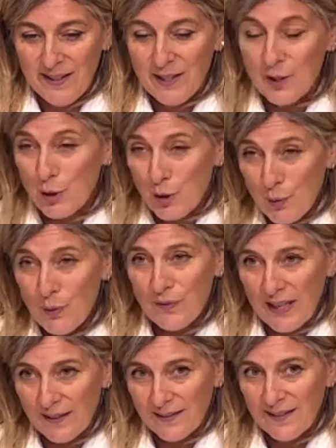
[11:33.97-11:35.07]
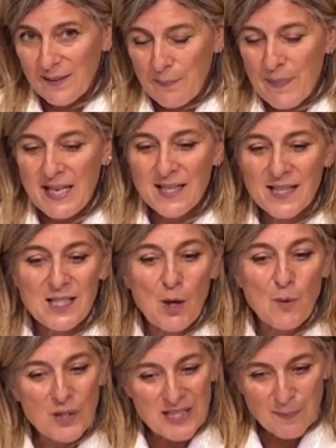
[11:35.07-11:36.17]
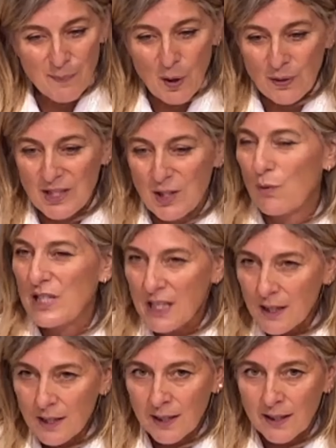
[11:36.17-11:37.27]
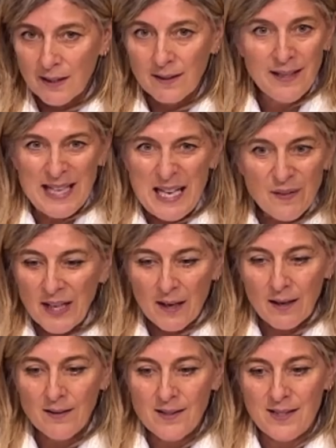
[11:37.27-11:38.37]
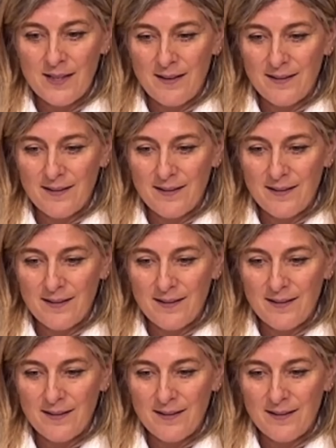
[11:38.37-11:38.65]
Teshuvah means response, return, even an answer.